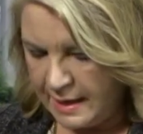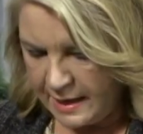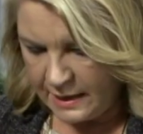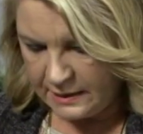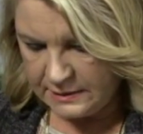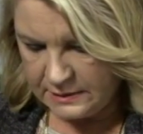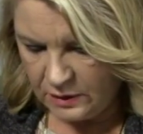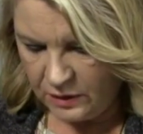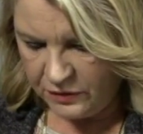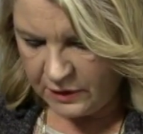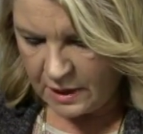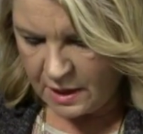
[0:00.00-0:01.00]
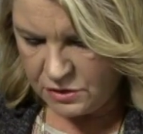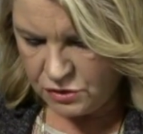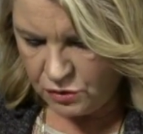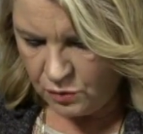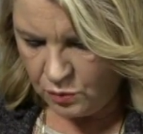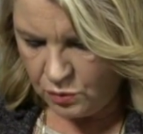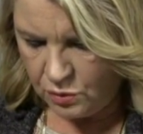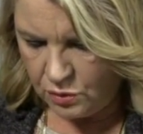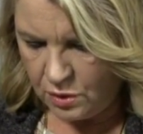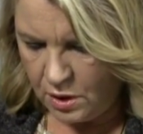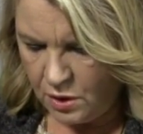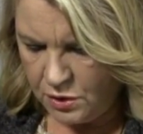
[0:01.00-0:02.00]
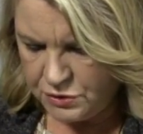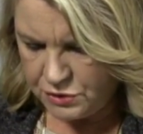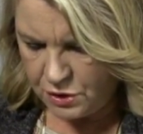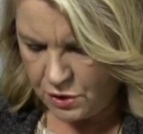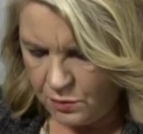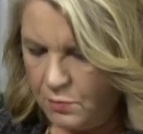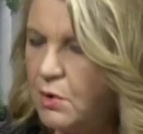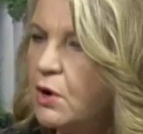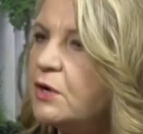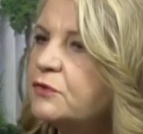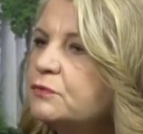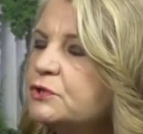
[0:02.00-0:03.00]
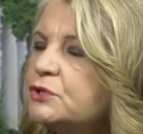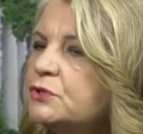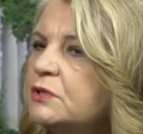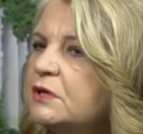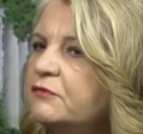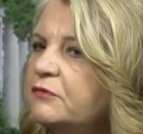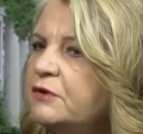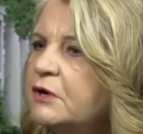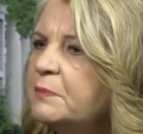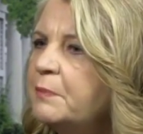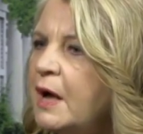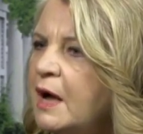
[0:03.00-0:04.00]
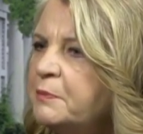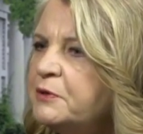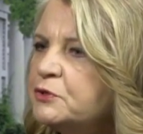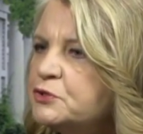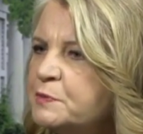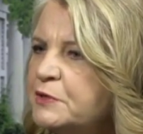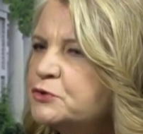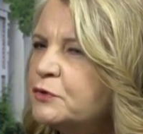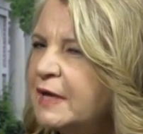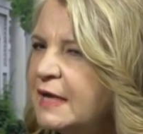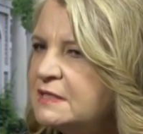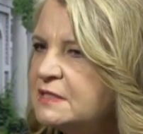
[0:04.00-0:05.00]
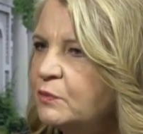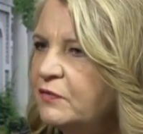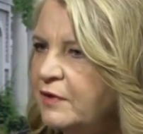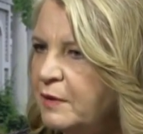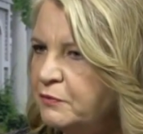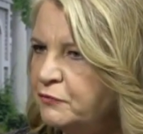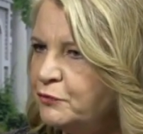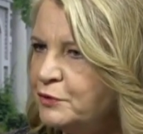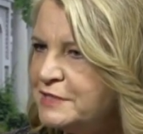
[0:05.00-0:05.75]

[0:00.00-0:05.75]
And the concert will also mark the return of a very popular special guest that we've had before.